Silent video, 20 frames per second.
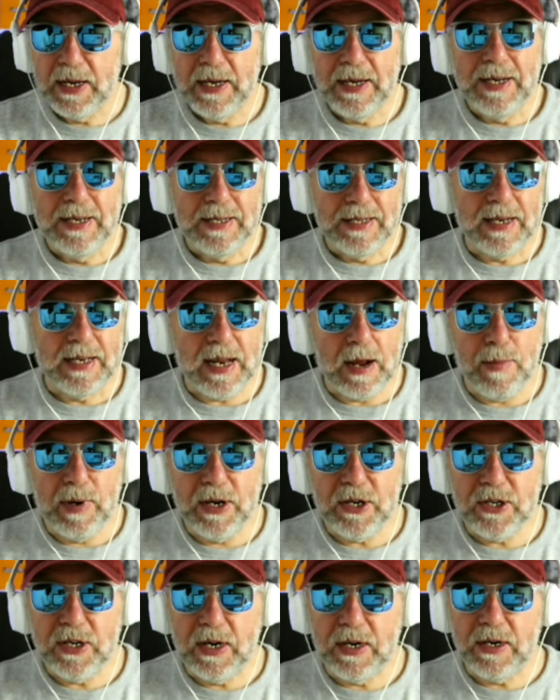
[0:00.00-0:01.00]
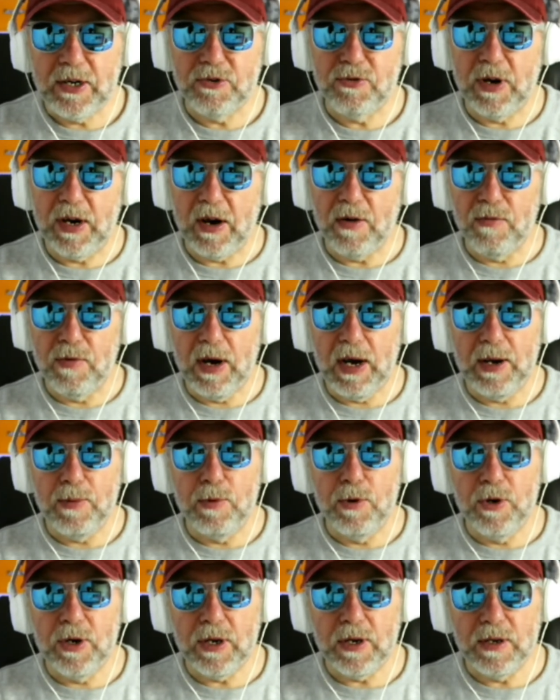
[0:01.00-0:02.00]
The demolition industry really
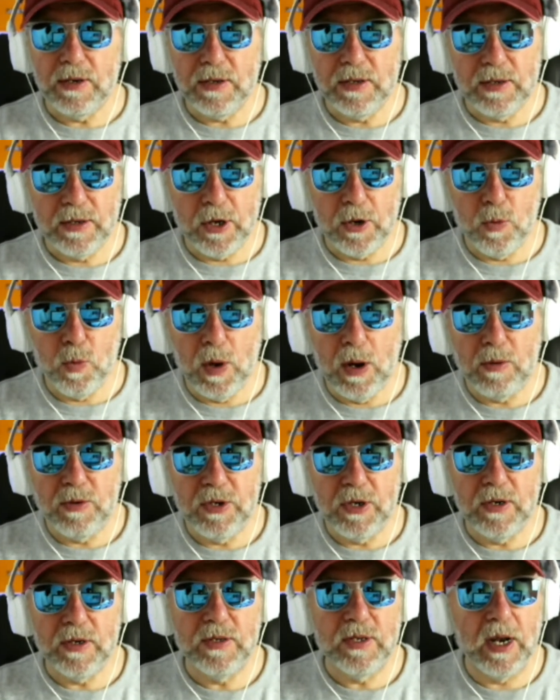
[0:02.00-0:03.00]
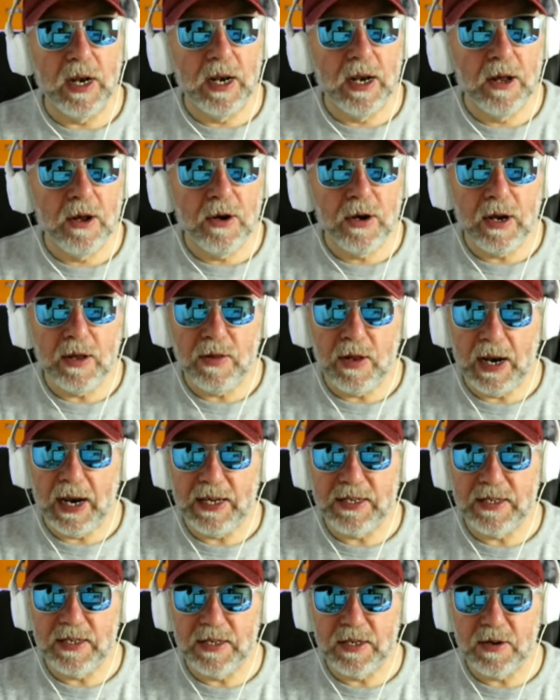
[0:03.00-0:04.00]
would do well to learn the
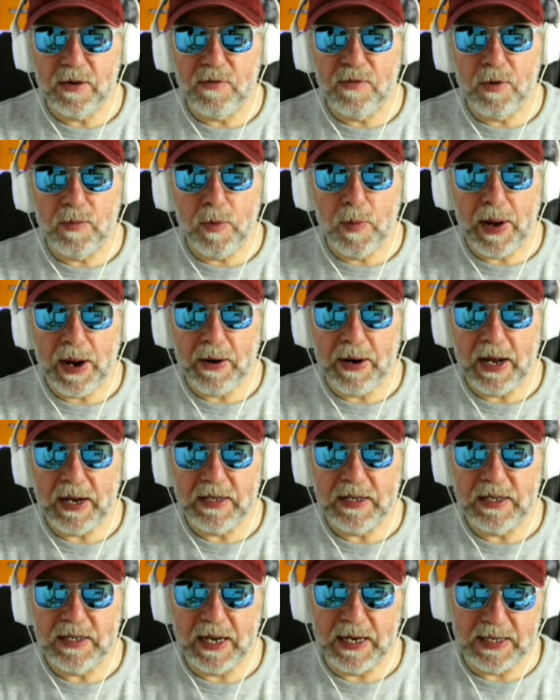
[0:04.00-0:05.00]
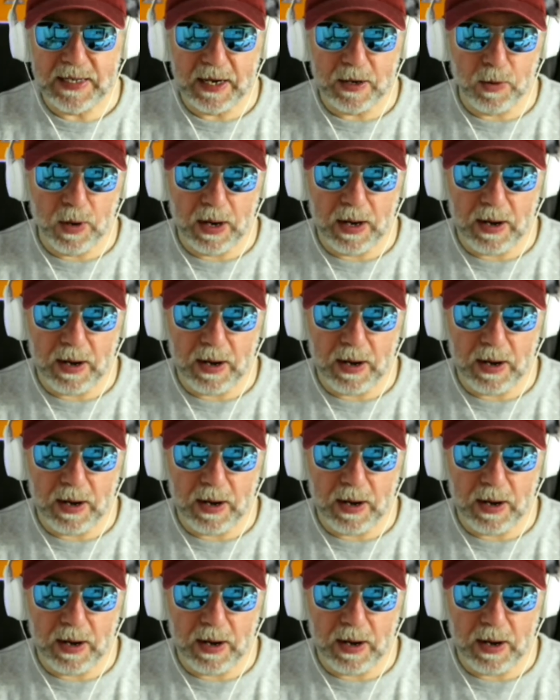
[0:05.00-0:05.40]
lessons from the Powered Access Centre.